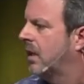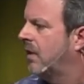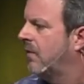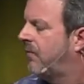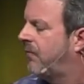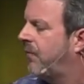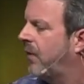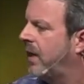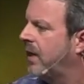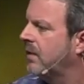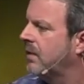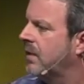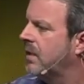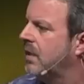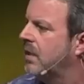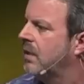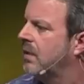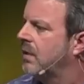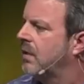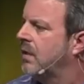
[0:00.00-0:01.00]
And
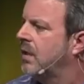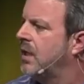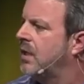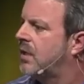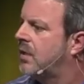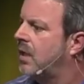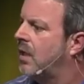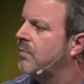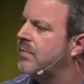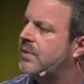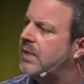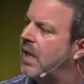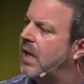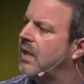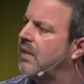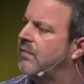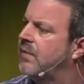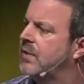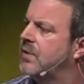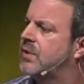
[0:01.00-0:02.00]
finally, he comes
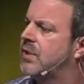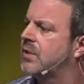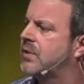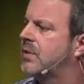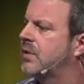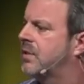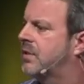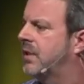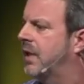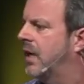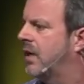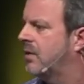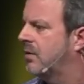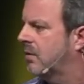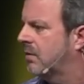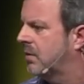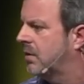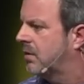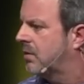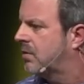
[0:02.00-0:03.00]
out of it, just as
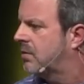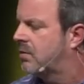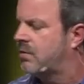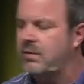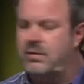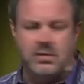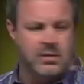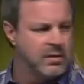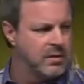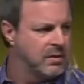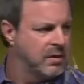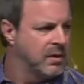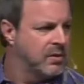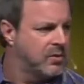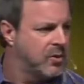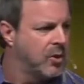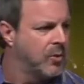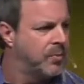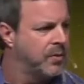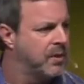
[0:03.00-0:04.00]
Daniel inter
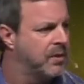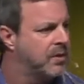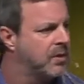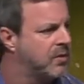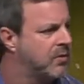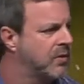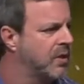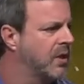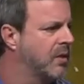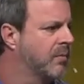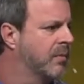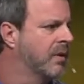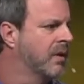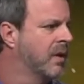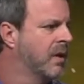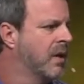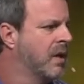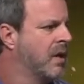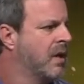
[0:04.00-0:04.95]
interpreted the dream.